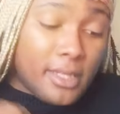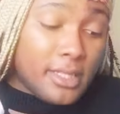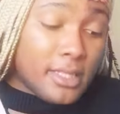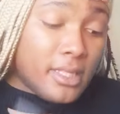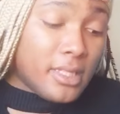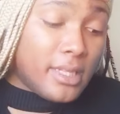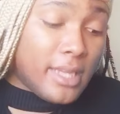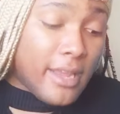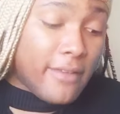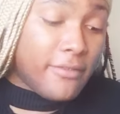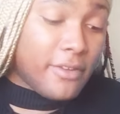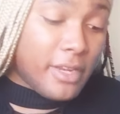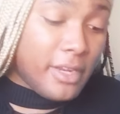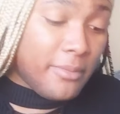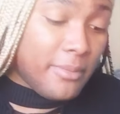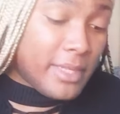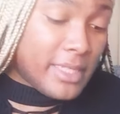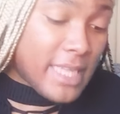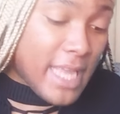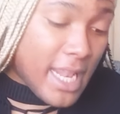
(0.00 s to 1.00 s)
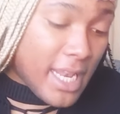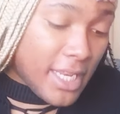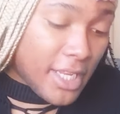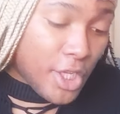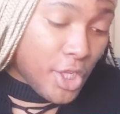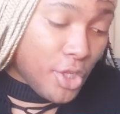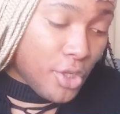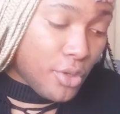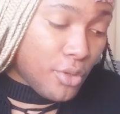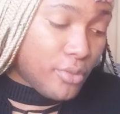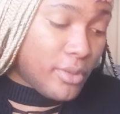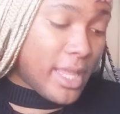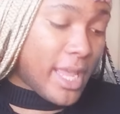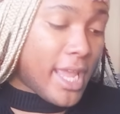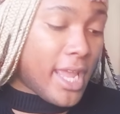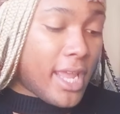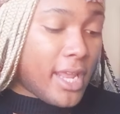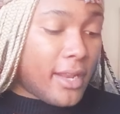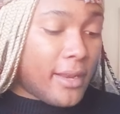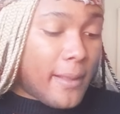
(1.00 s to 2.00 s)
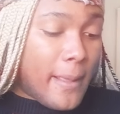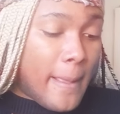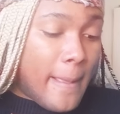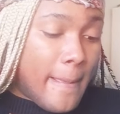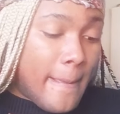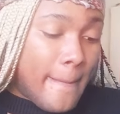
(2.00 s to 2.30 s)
this could definitely be telling you that